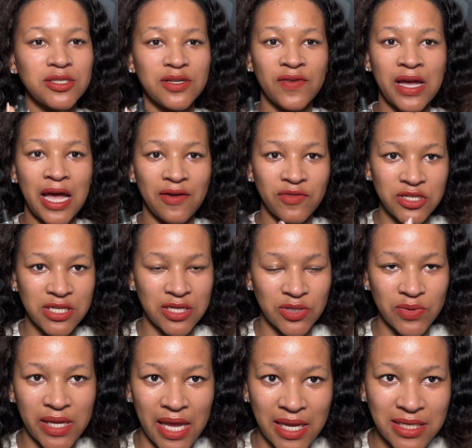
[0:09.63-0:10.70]
of coverage that you
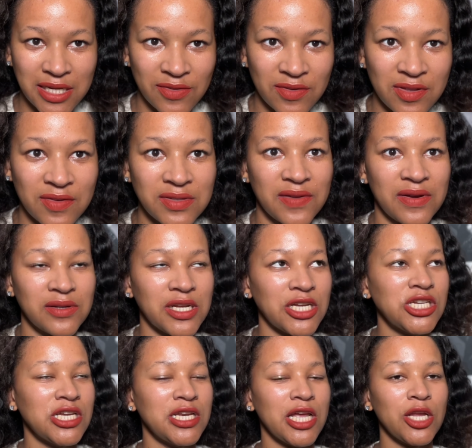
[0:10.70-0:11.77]
get out of this
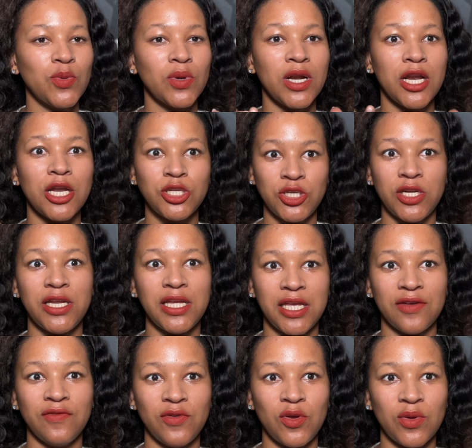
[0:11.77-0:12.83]
foundation, it will literally
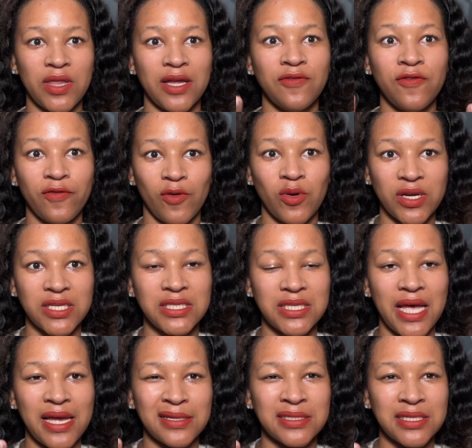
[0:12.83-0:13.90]
give you that flawless
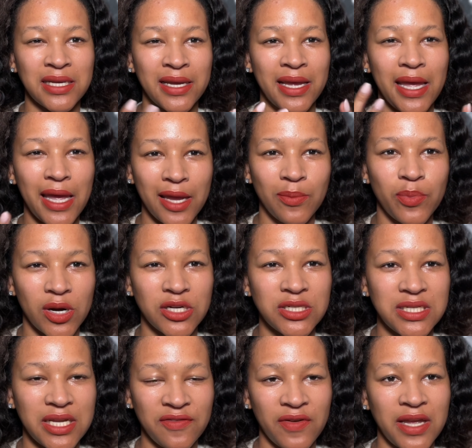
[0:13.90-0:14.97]
and
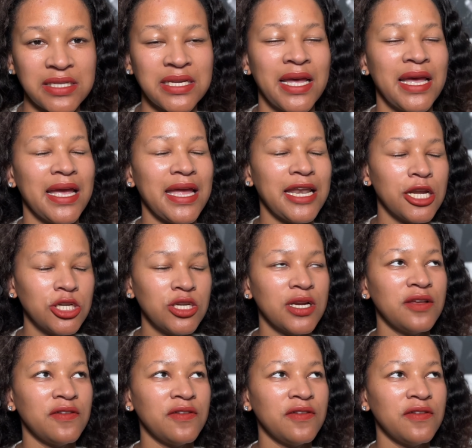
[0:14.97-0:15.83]
airbrushed effect. It literally